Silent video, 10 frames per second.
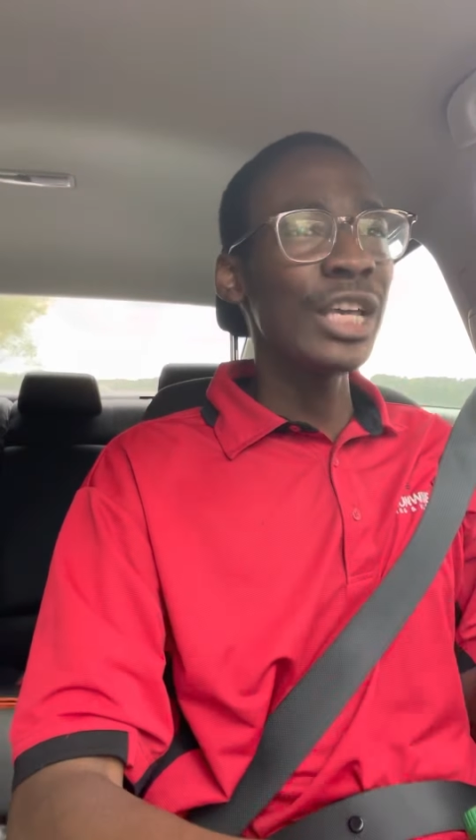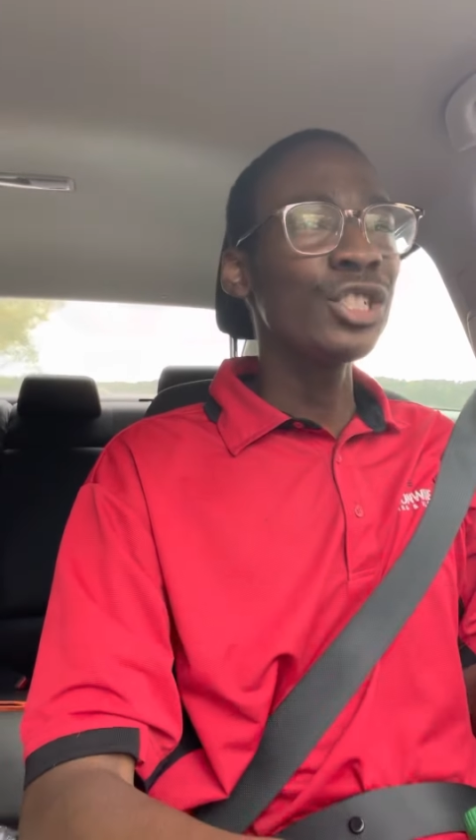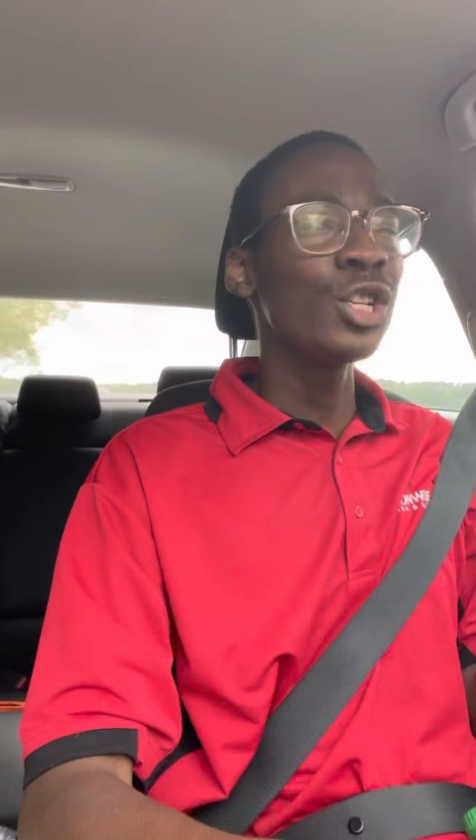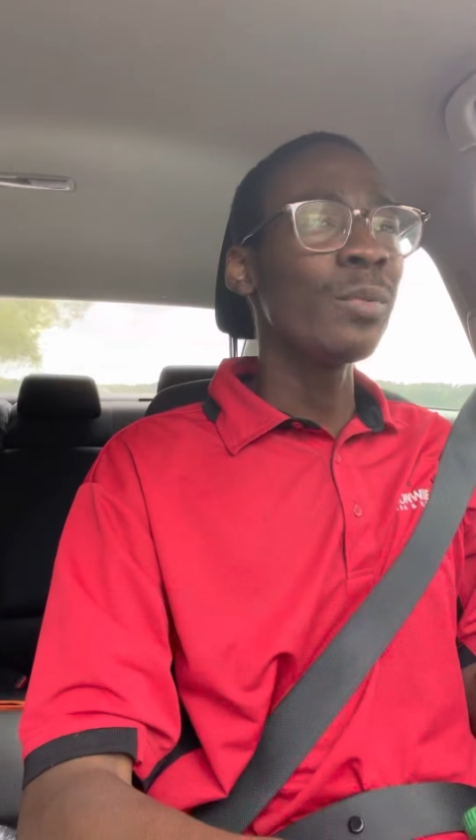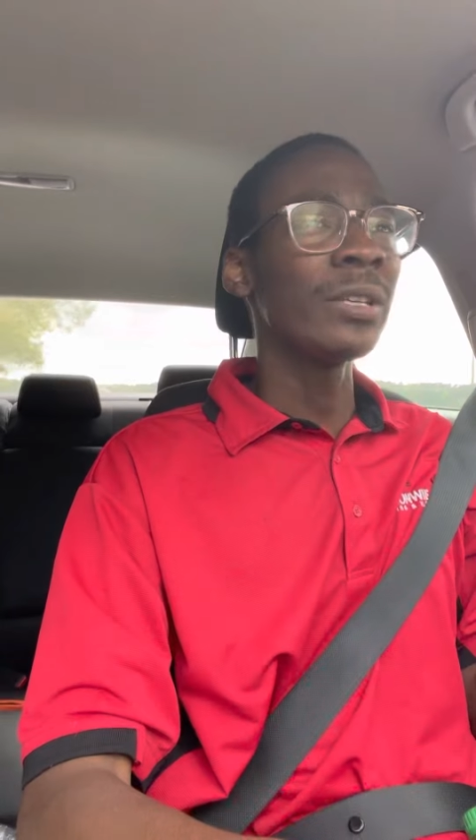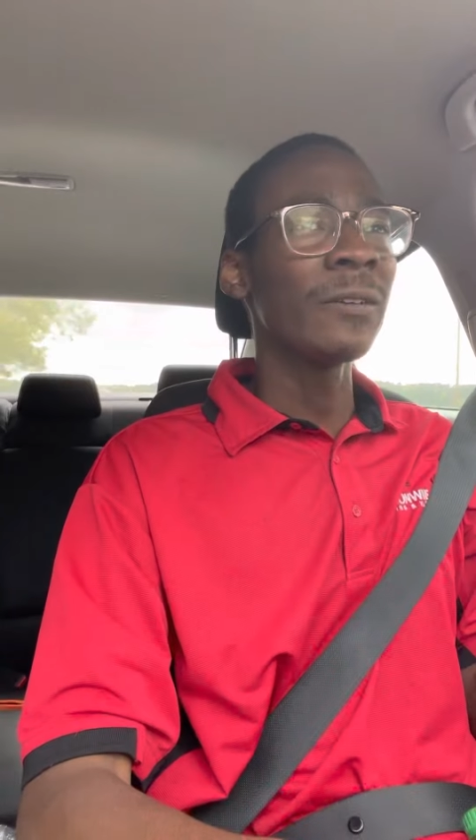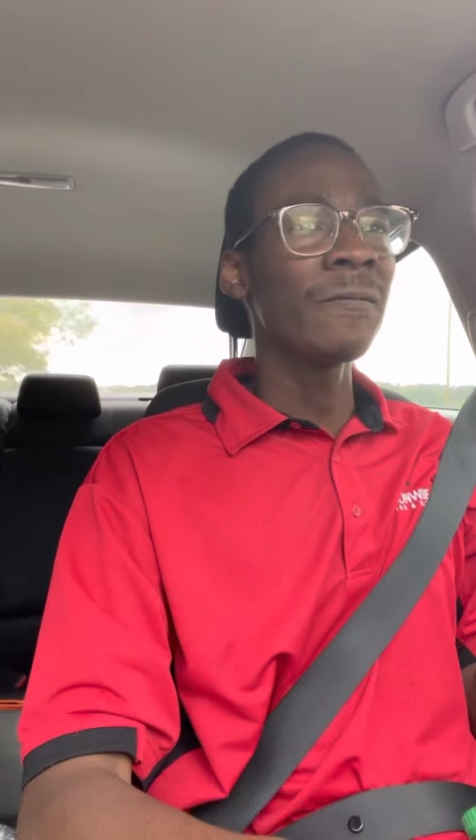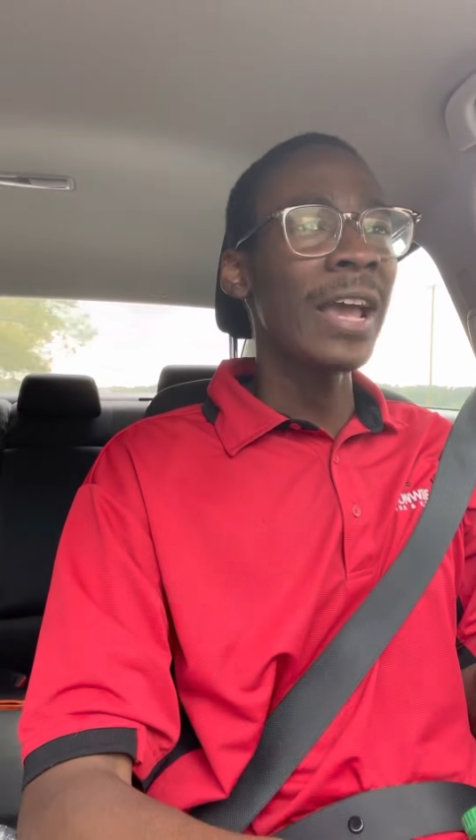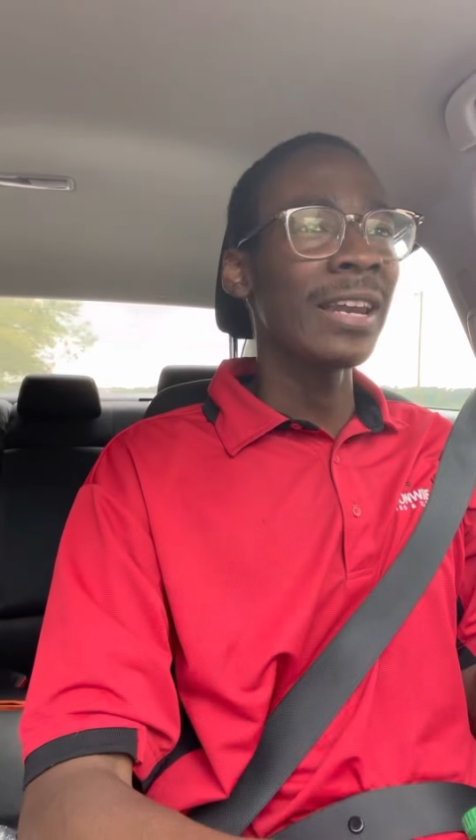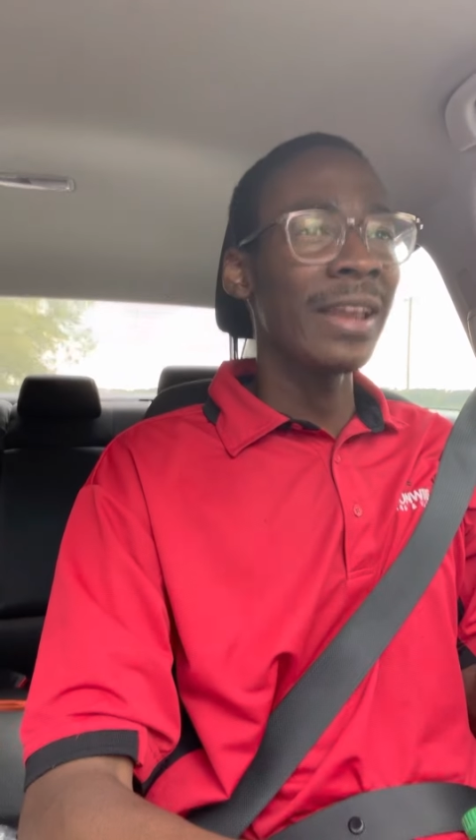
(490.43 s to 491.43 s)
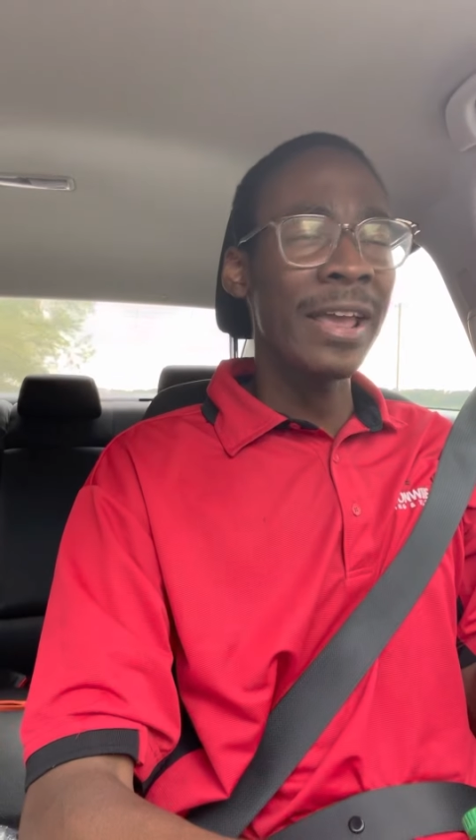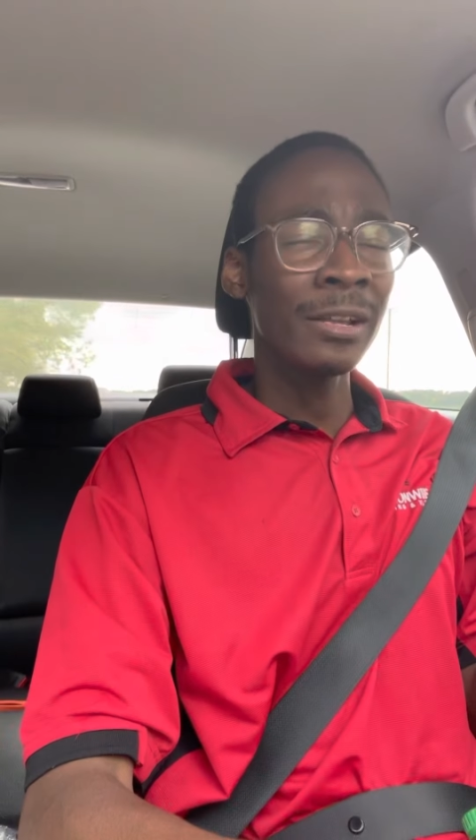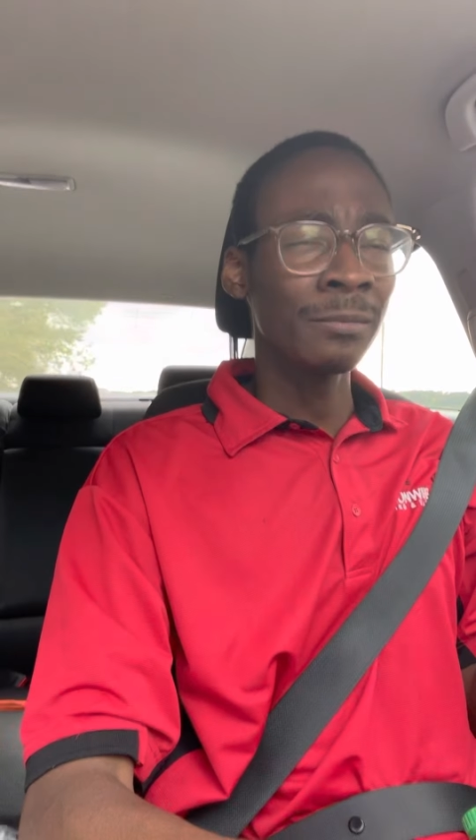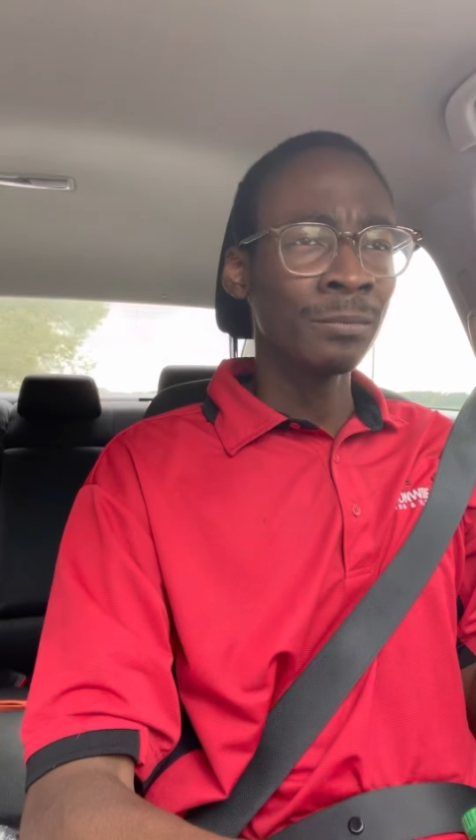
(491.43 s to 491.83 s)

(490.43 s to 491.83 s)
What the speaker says: issue was the fact that